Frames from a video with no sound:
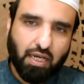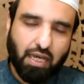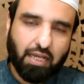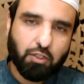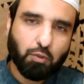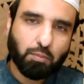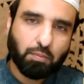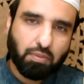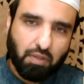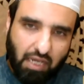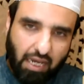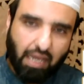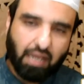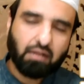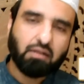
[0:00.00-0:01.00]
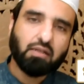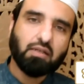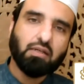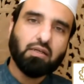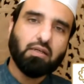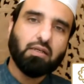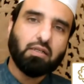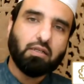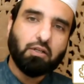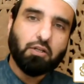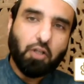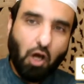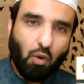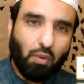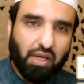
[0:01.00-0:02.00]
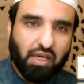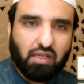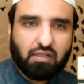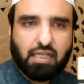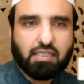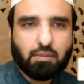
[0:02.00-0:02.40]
And you plan knowing